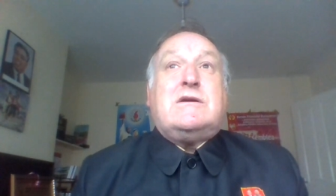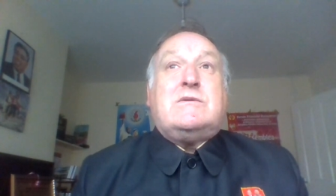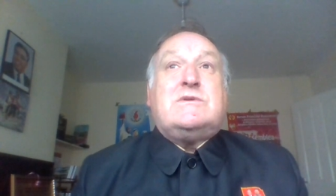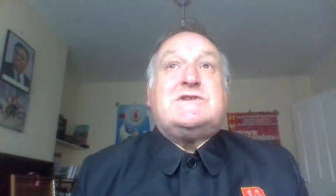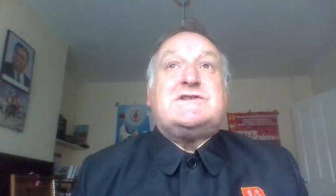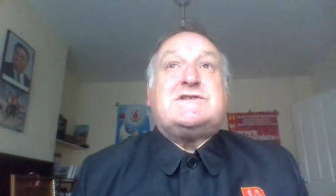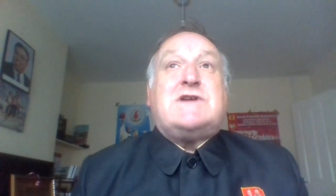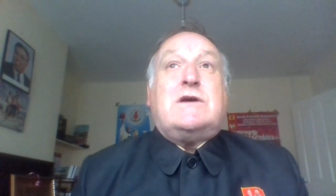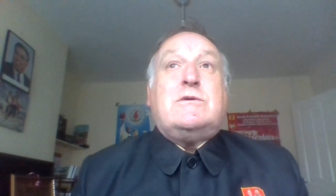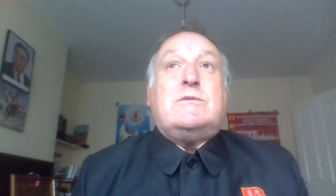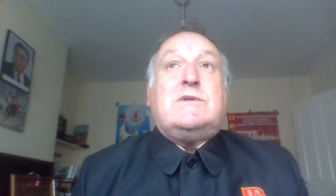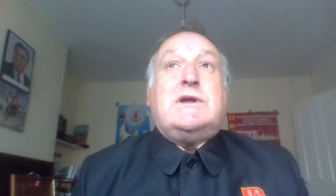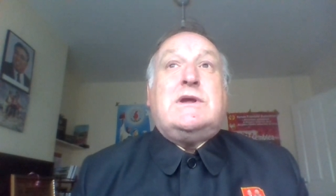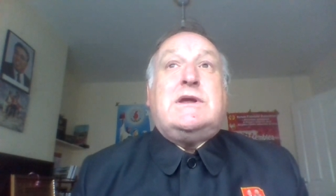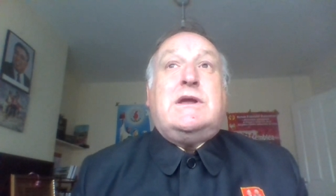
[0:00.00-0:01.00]
was
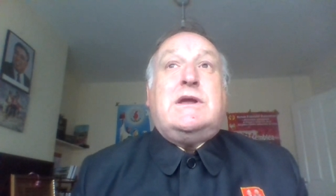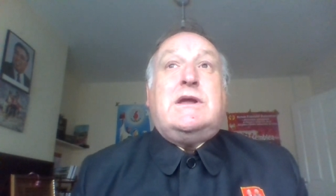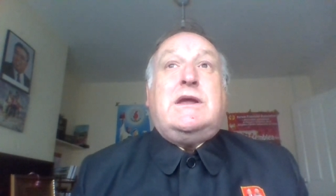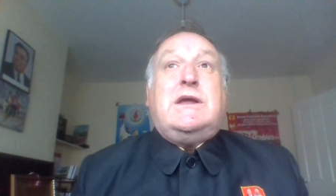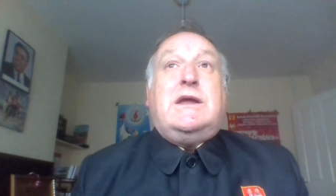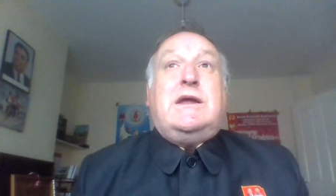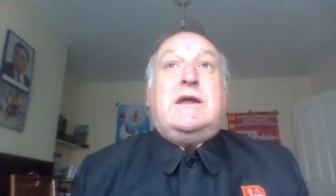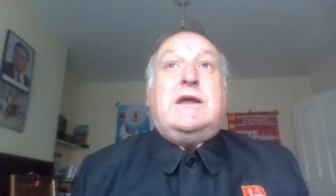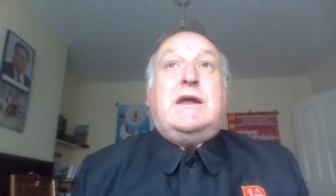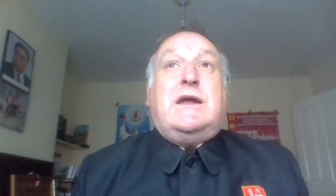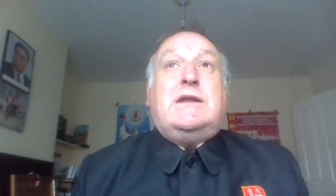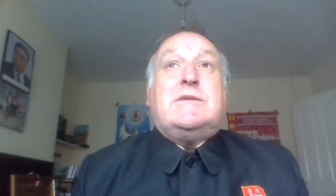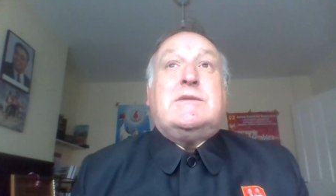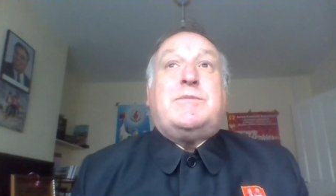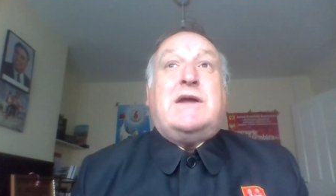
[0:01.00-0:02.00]
totally
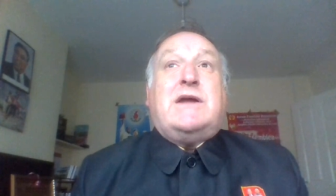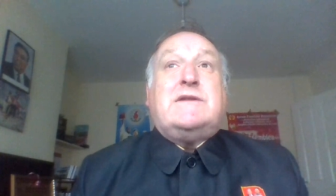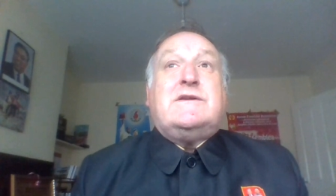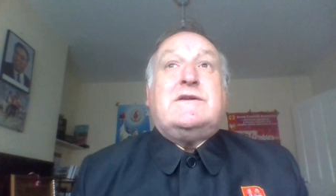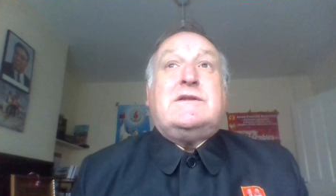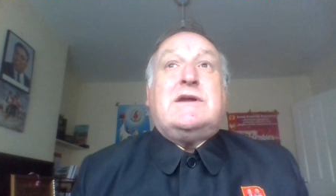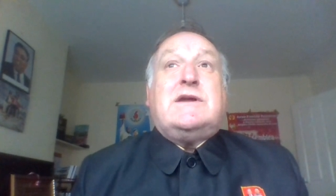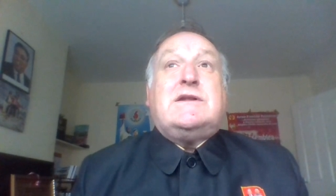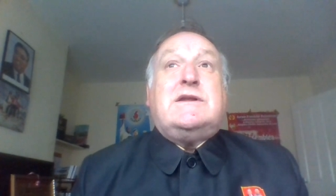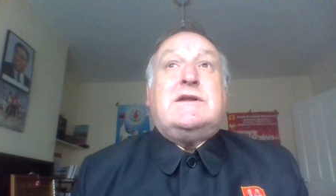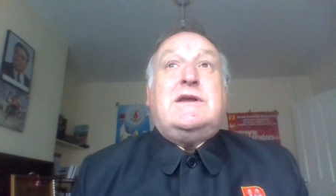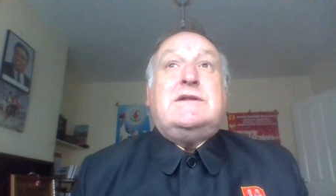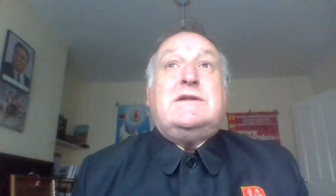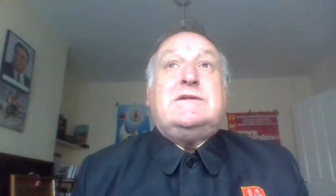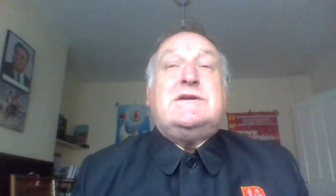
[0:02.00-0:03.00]
independent and
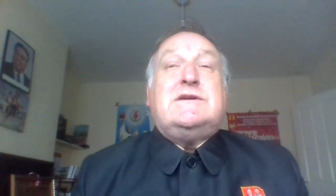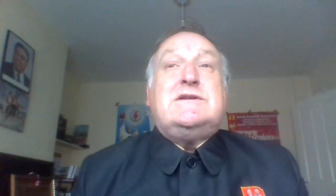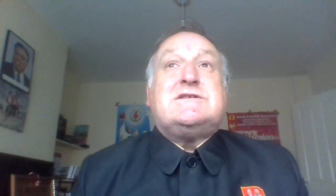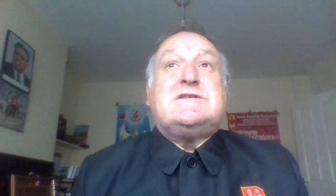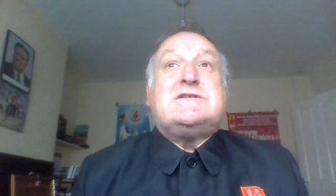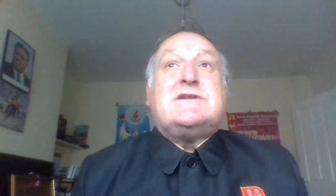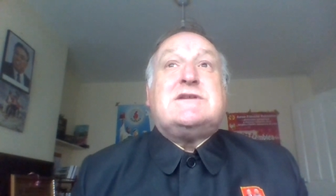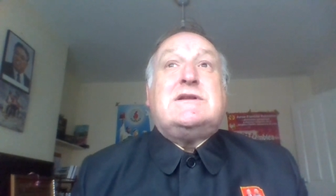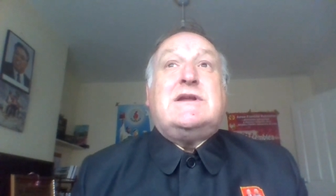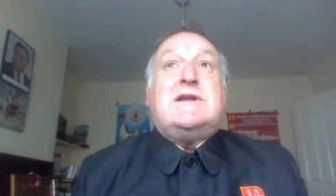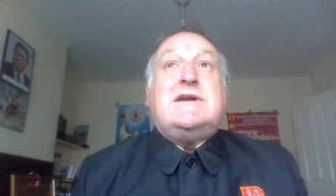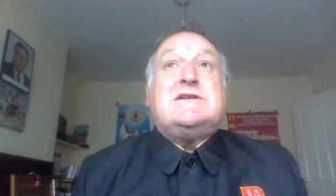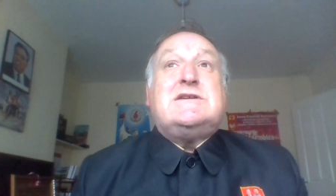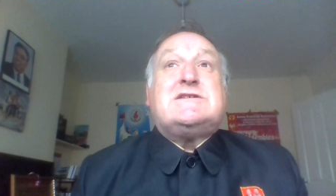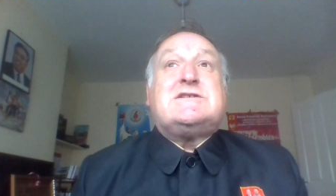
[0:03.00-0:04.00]
indeed still
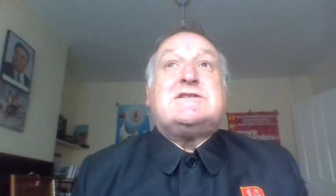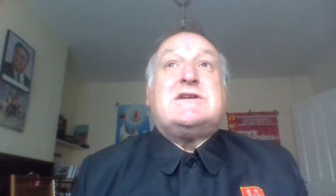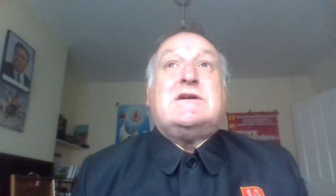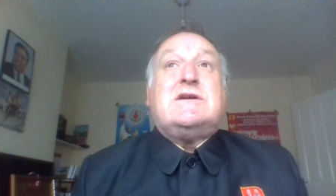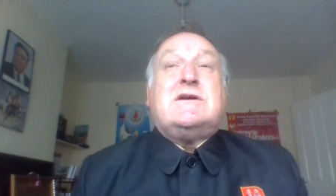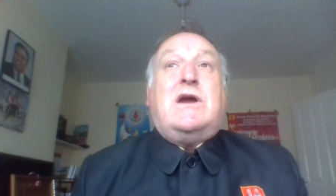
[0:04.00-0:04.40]
is